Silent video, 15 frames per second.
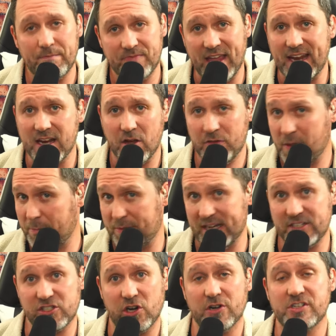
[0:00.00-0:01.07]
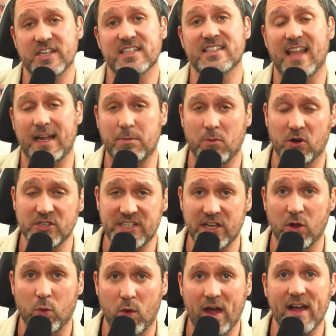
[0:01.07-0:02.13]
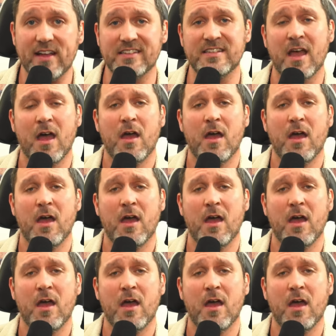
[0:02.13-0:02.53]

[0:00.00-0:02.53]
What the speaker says: they know that big churches like Mars Hill was